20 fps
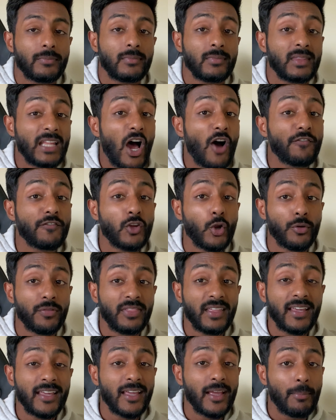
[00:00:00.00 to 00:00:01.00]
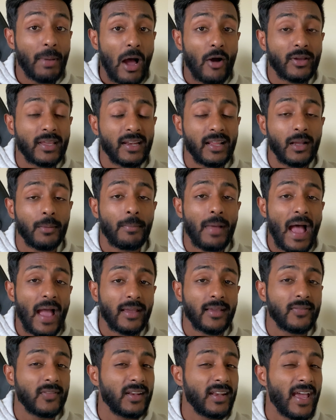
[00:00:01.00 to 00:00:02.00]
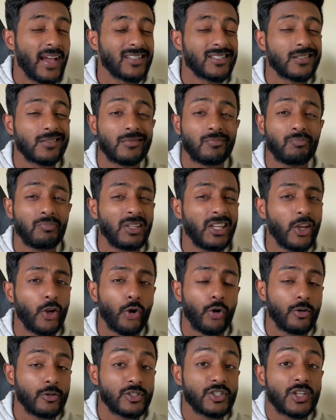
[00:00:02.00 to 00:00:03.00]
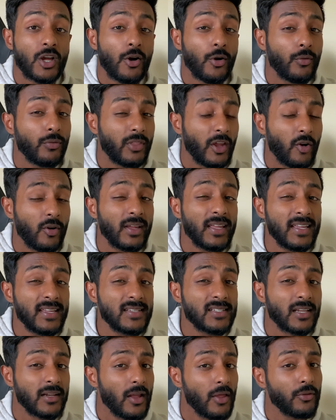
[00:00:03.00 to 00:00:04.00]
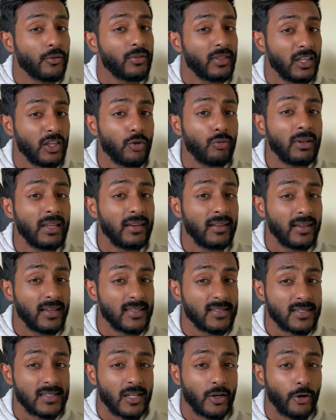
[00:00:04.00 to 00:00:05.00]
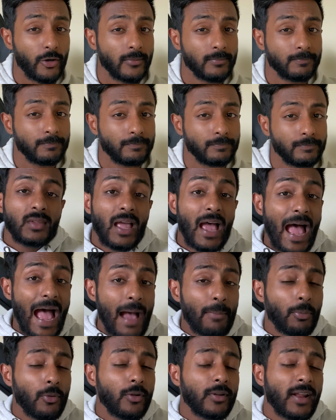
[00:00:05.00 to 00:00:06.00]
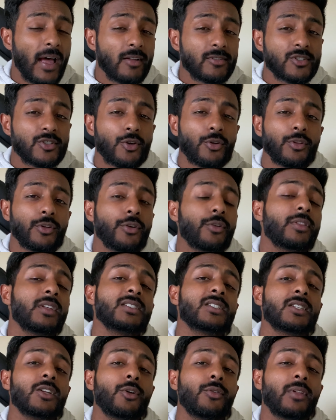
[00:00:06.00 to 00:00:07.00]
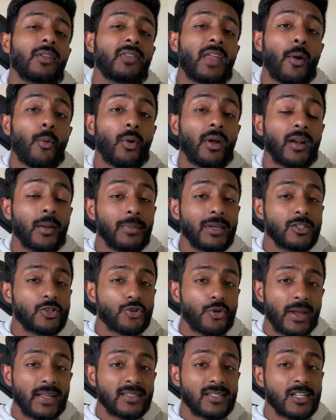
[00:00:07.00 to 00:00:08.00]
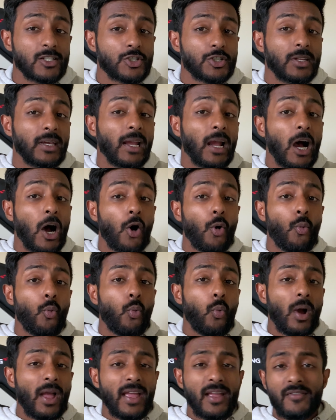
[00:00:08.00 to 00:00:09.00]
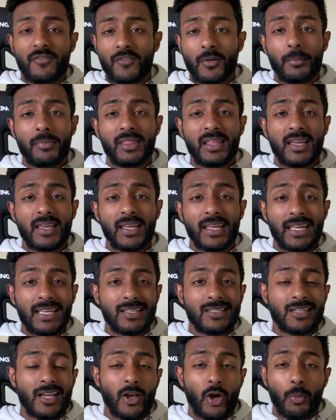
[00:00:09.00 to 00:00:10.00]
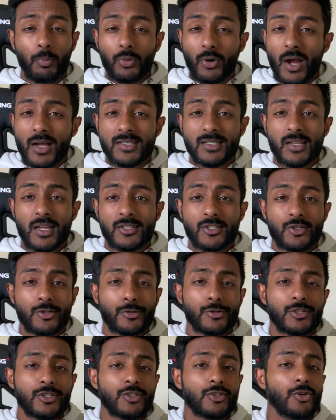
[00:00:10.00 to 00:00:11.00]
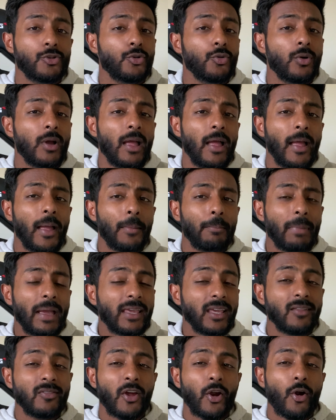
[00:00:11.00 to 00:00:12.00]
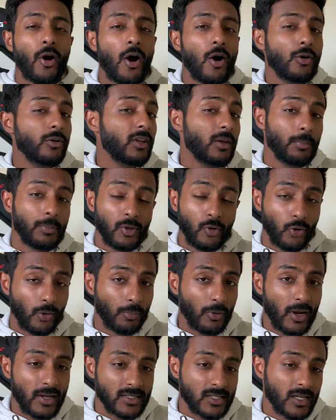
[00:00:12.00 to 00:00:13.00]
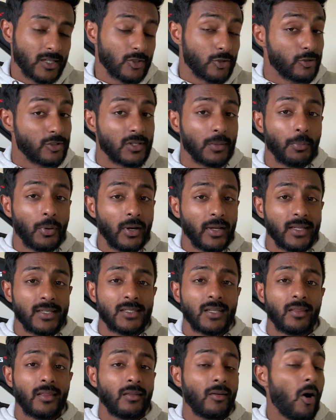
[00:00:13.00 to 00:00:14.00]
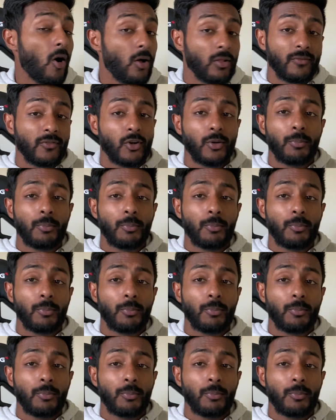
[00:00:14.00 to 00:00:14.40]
Now, if you're thinking about getting a Mac in the next year or so, there is another thing you need to consider. Apple announced earlier this year that they were going to be transitioning away from the Intel processors to making their own computer processors to put into all of their